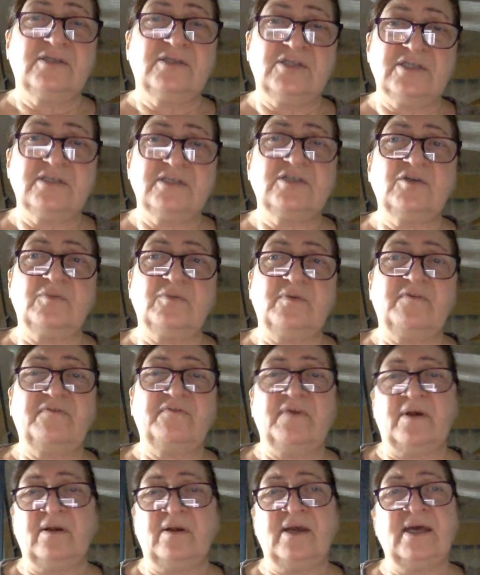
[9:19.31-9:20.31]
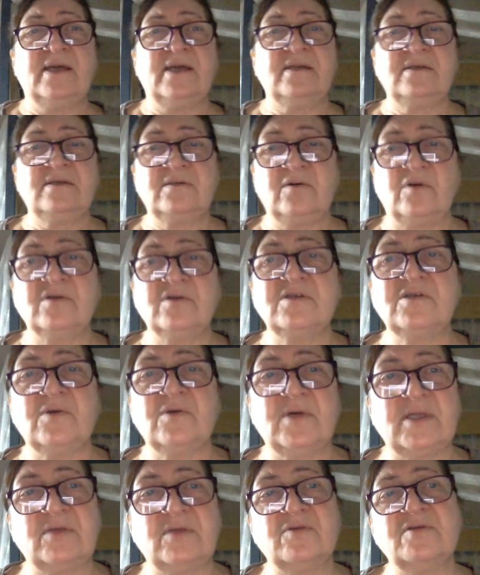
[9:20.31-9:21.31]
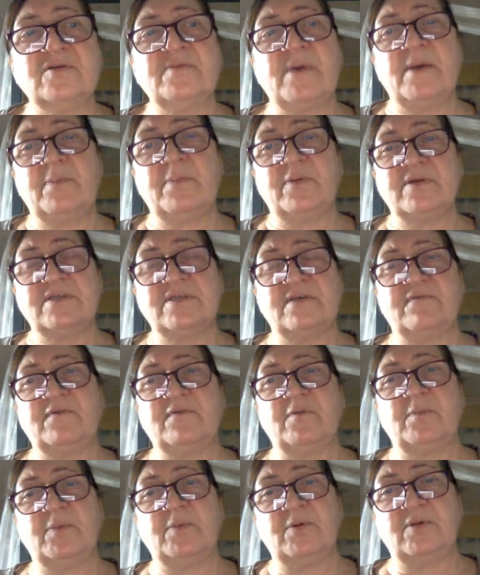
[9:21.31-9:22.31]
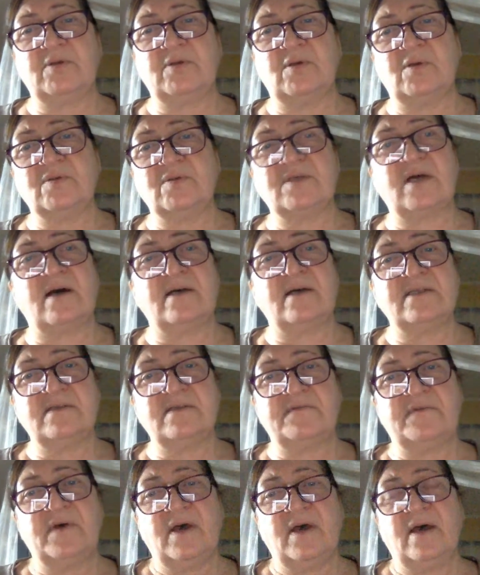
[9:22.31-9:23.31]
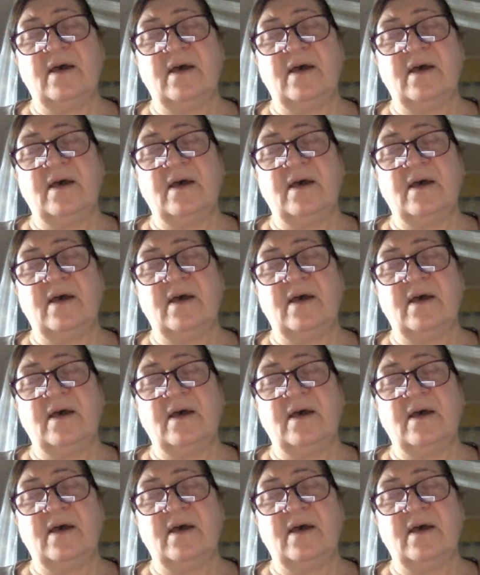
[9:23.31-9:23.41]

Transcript: just to be fair, and also in newspapers, if you put those kinds of